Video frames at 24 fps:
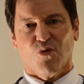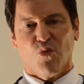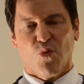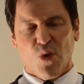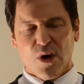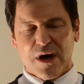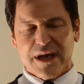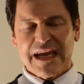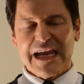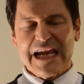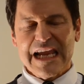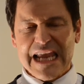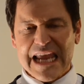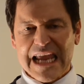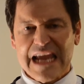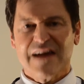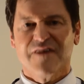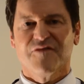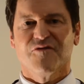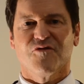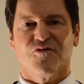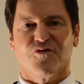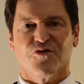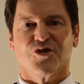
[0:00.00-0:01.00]
What I
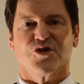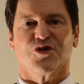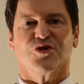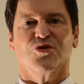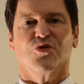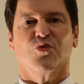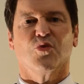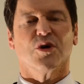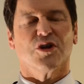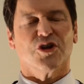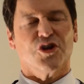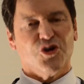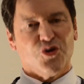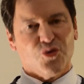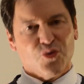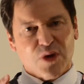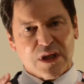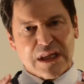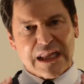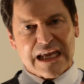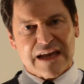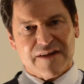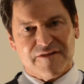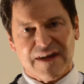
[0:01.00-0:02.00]
have for you, what you
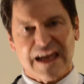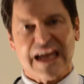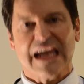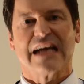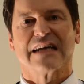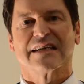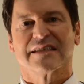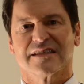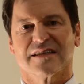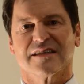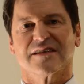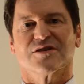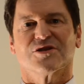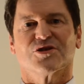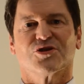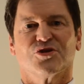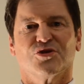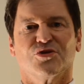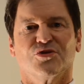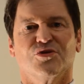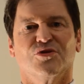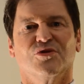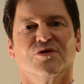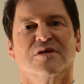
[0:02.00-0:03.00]
will have access
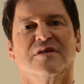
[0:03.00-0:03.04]
to,